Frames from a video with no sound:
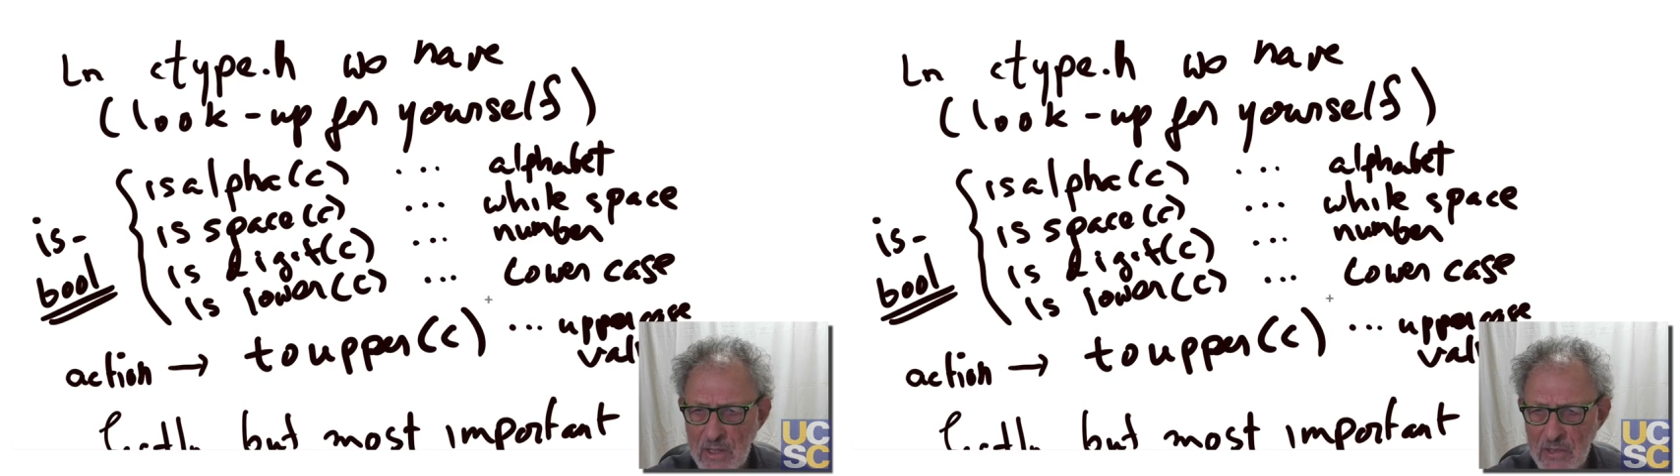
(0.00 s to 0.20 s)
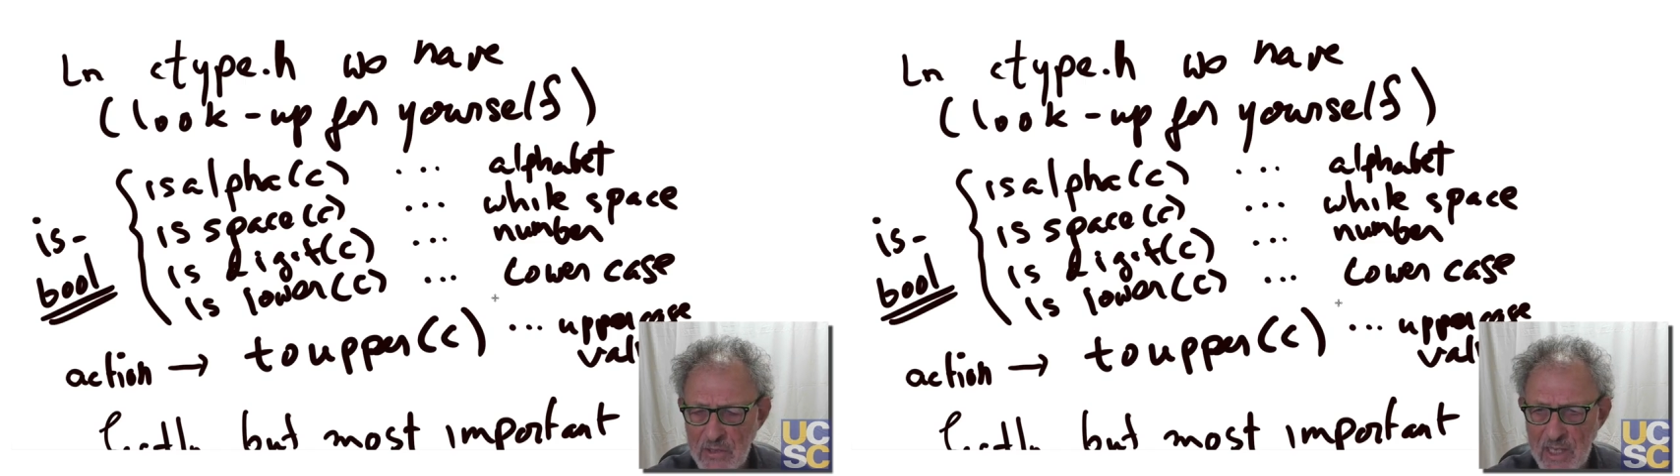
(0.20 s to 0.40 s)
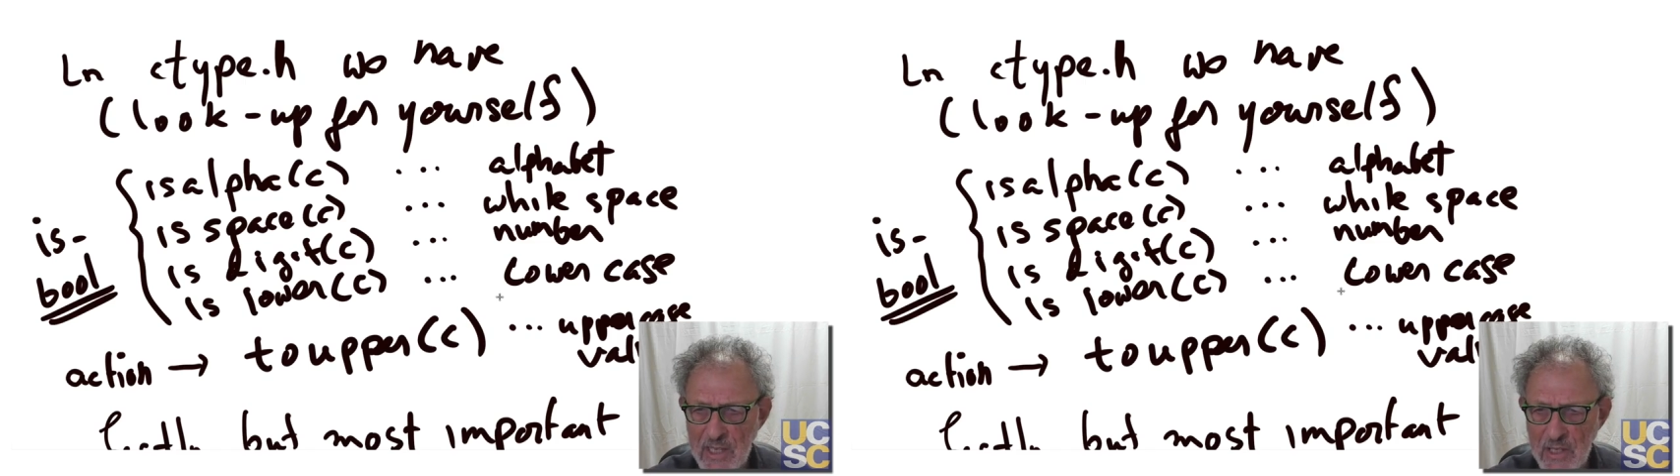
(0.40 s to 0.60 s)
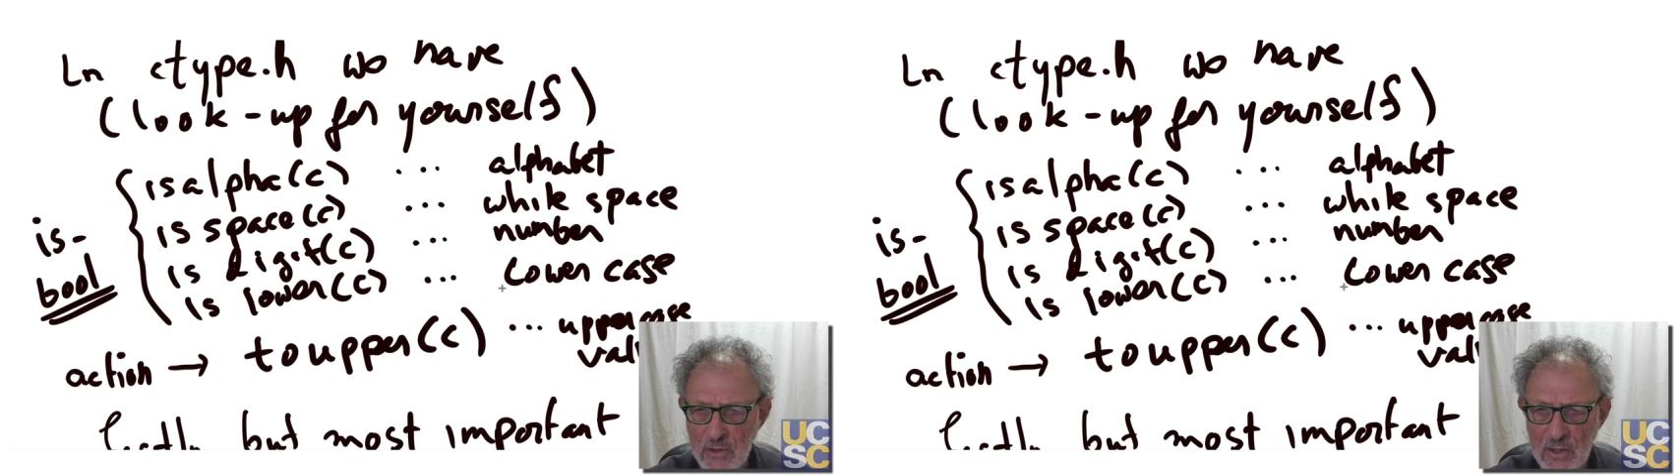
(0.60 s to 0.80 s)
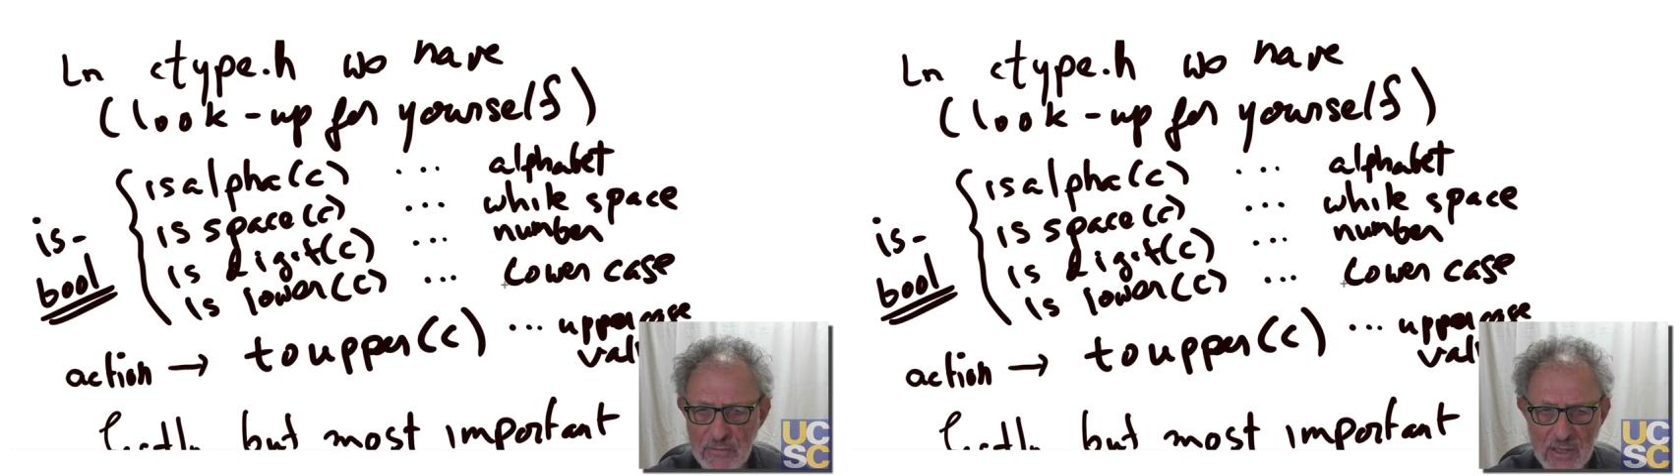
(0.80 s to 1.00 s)
to get it
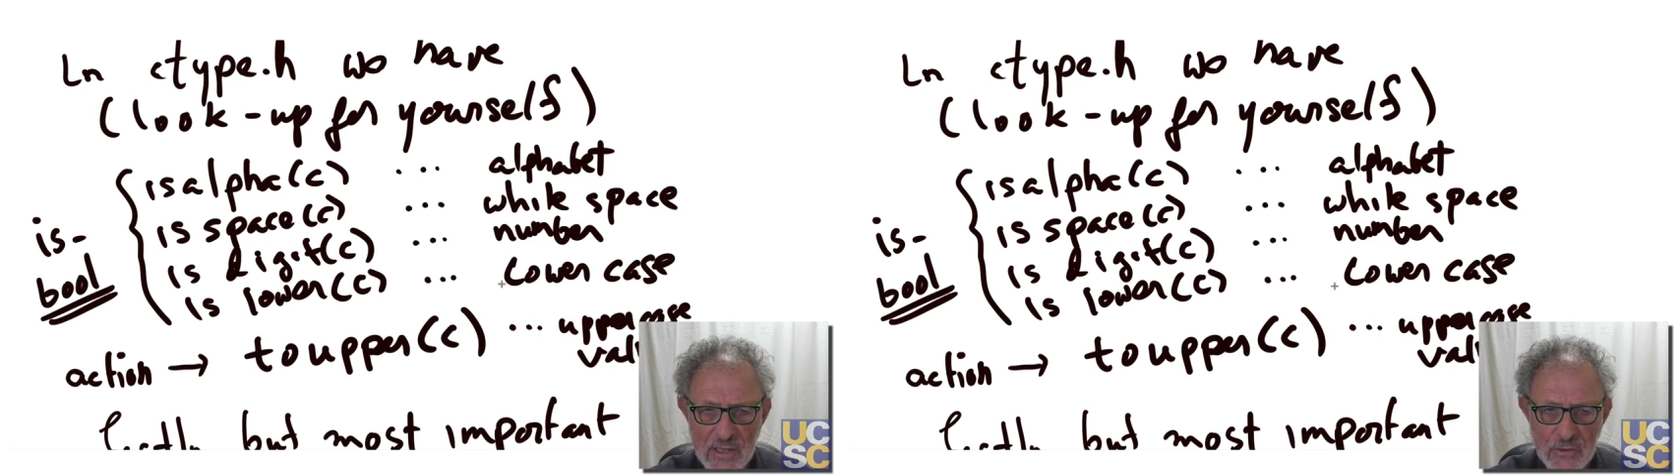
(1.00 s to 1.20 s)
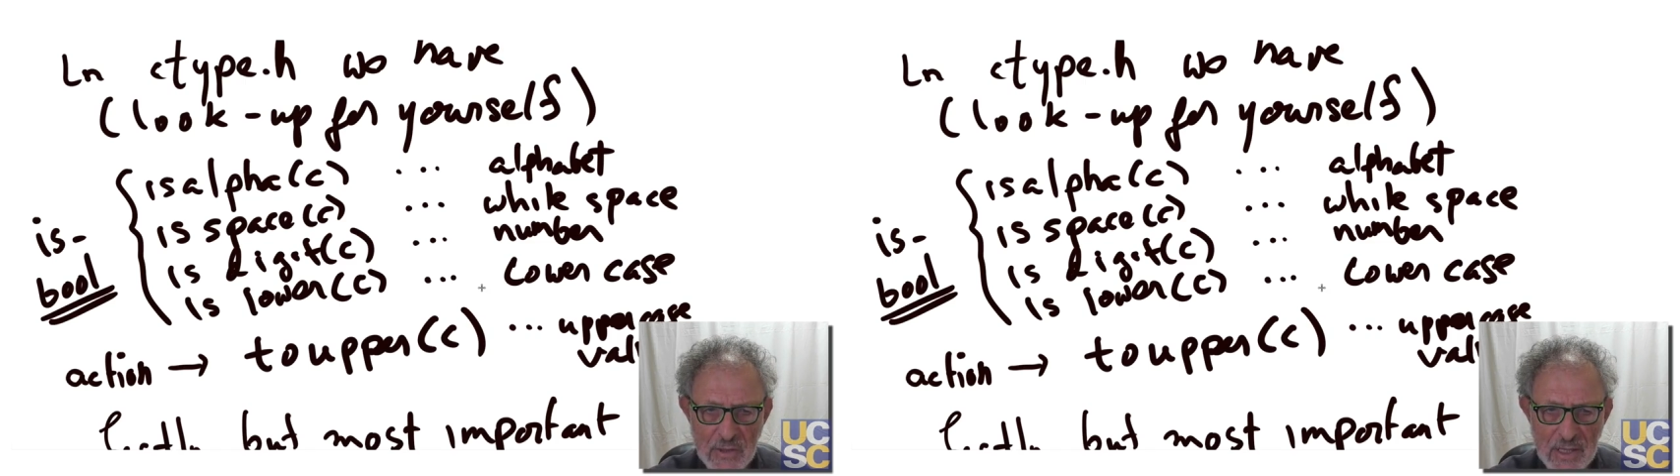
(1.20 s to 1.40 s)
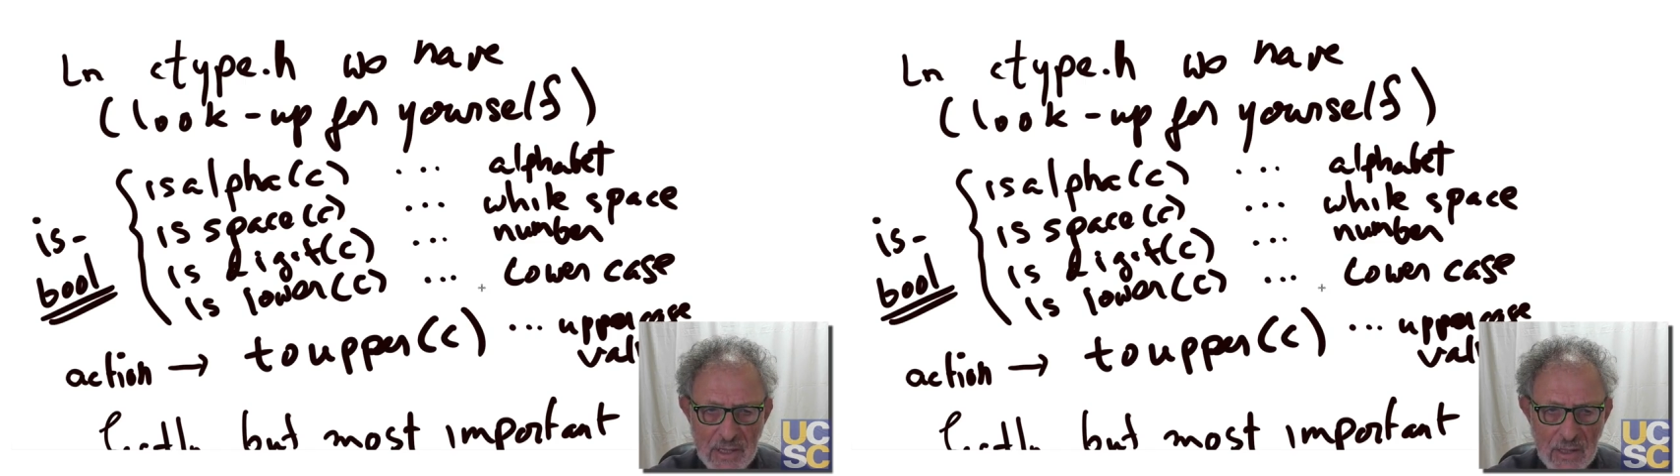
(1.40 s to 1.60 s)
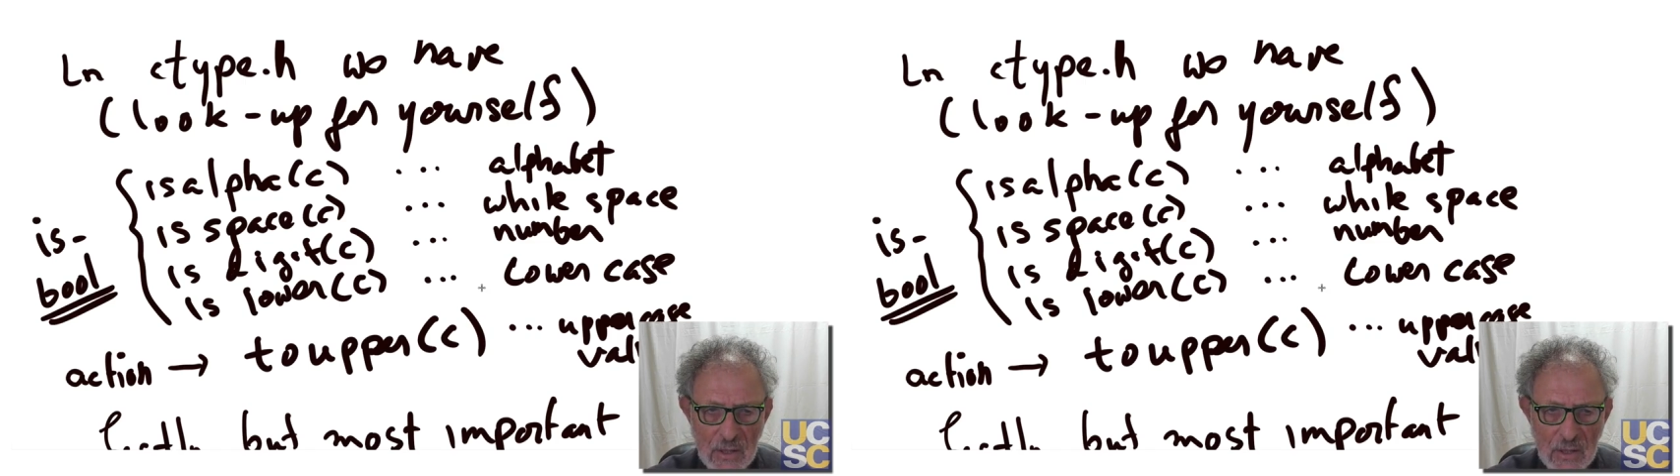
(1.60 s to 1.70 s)
off the internet.